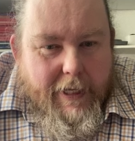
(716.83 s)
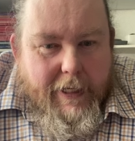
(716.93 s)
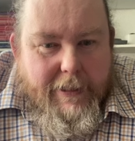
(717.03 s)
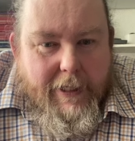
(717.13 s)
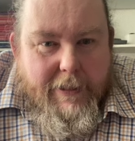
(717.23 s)

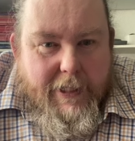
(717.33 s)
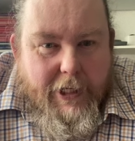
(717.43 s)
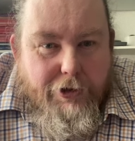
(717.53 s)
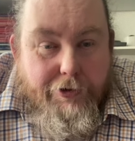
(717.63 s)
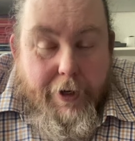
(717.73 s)
18th
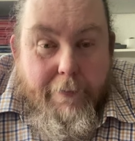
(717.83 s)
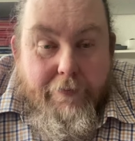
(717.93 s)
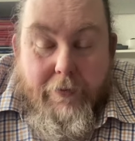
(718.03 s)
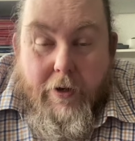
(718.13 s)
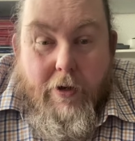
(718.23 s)
century?
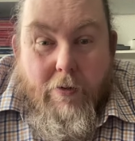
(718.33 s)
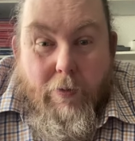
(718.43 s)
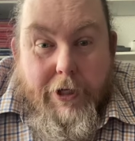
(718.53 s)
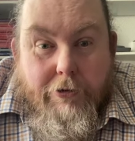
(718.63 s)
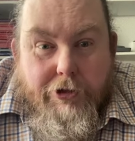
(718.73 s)

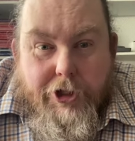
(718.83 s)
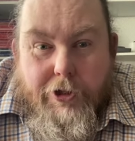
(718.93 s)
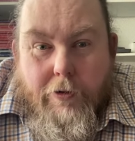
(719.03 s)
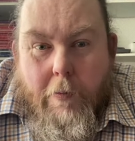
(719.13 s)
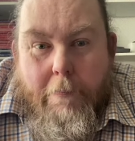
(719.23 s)
Well, you
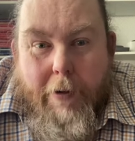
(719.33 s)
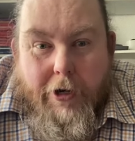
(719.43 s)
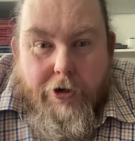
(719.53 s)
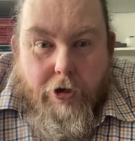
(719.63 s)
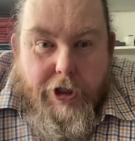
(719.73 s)
do,
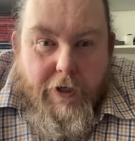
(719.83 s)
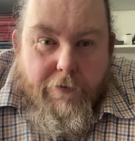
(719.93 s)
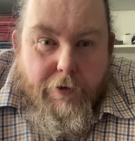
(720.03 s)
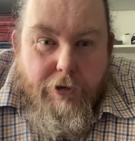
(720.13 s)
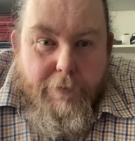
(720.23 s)
but not
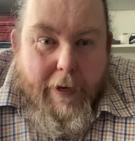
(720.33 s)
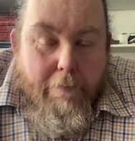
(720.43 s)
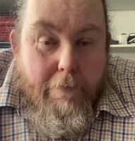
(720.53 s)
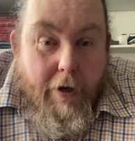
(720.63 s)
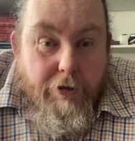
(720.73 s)
if you
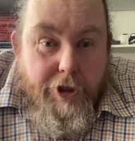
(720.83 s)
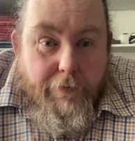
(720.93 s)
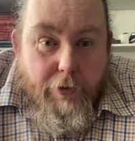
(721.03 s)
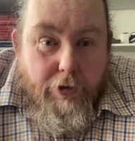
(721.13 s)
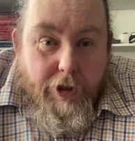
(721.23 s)
spend most
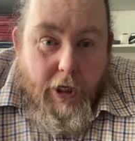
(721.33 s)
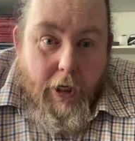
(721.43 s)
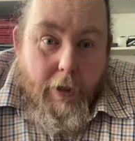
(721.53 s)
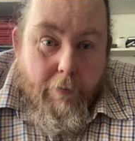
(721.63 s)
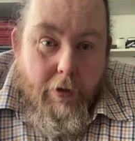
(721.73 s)
of your
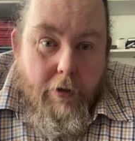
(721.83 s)
time